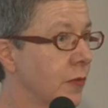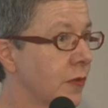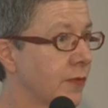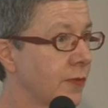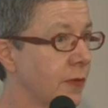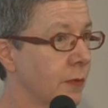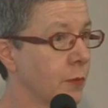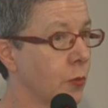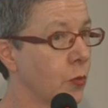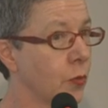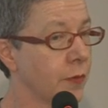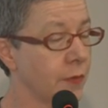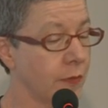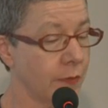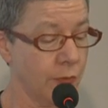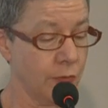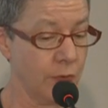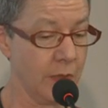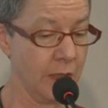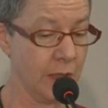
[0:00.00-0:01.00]
from more than
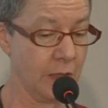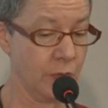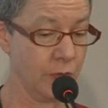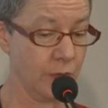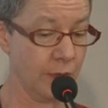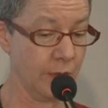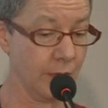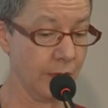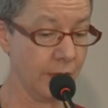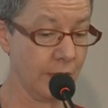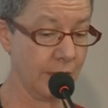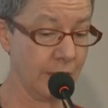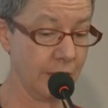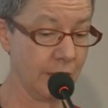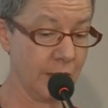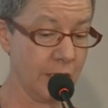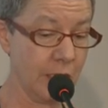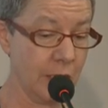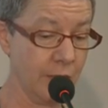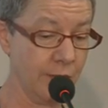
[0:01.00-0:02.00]

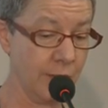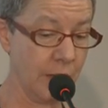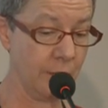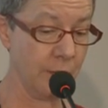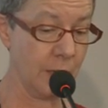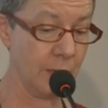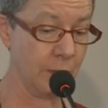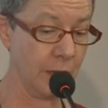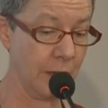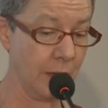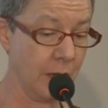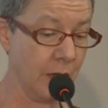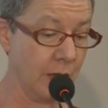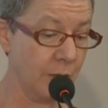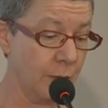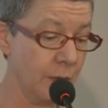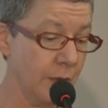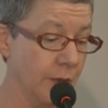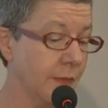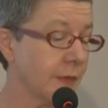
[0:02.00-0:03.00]
360 of our member
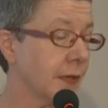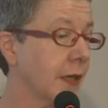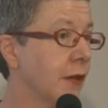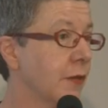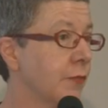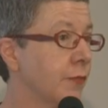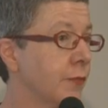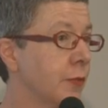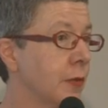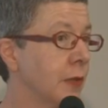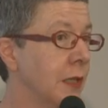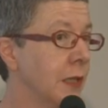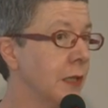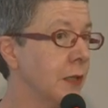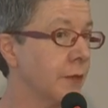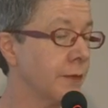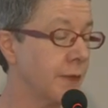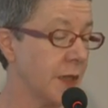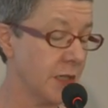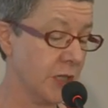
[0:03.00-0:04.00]
libraries gave freely of
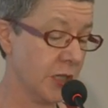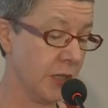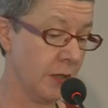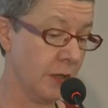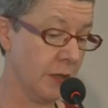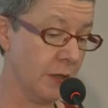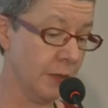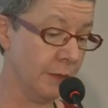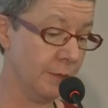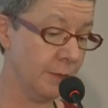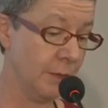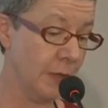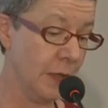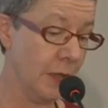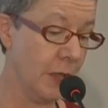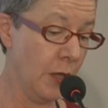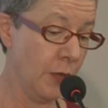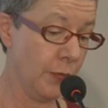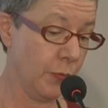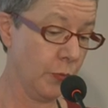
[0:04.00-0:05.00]
their time,
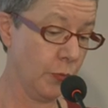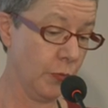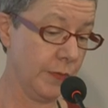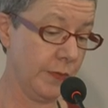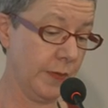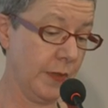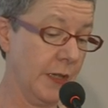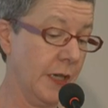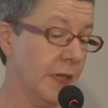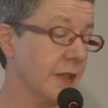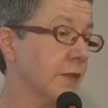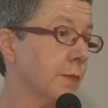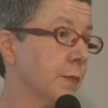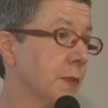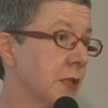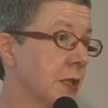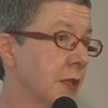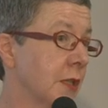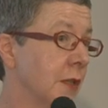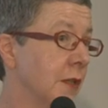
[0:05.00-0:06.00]
thoughts and
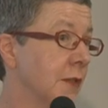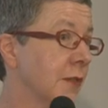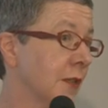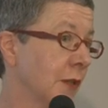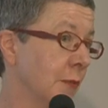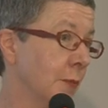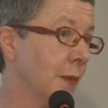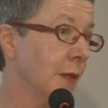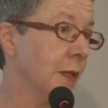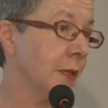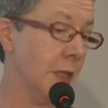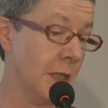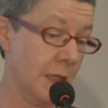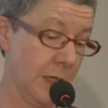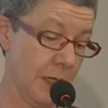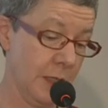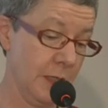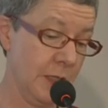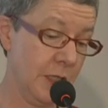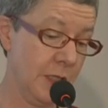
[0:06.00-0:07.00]
expertise, completing a
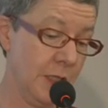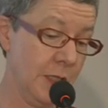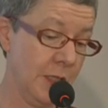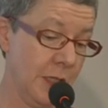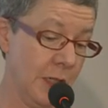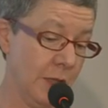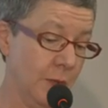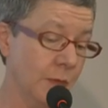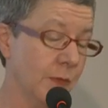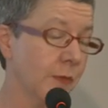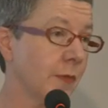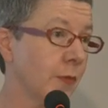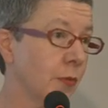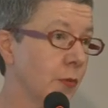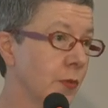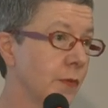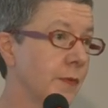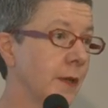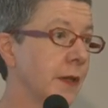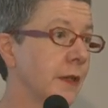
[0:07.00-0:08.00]
detailed
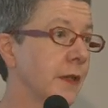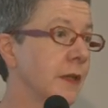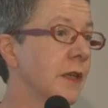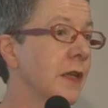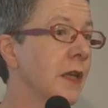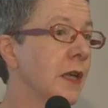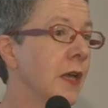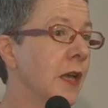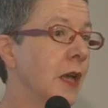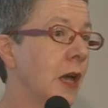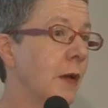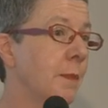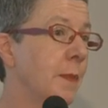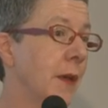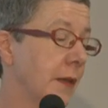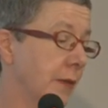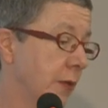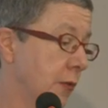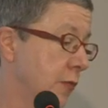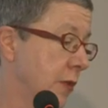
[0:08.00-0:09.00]
survey about
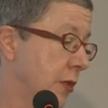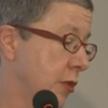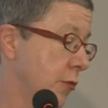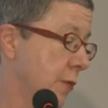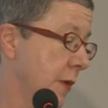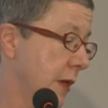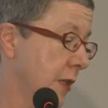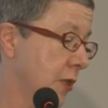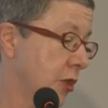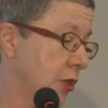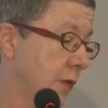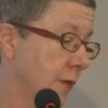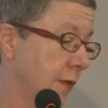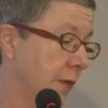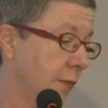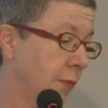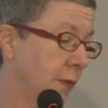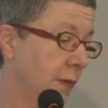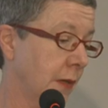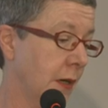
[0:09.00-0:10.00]
their interactions
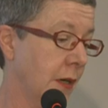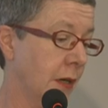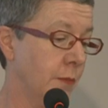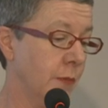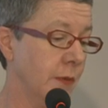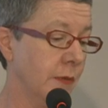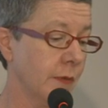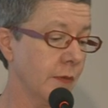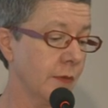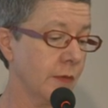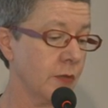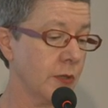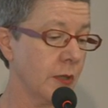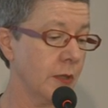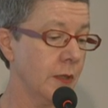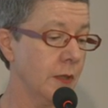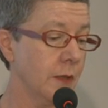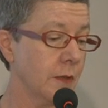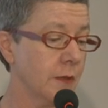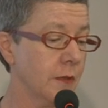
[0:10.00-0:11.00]
with Libraries
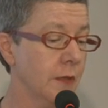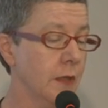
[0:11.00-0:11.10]
Australia.